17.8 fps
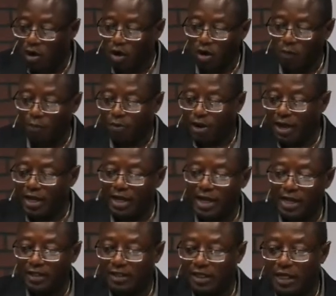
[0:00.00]
going to pray
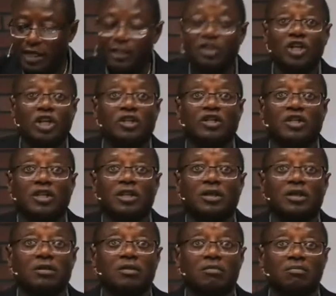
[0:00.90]
against
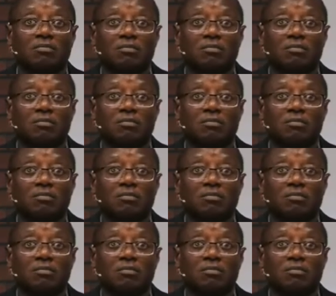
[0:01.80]
injustice.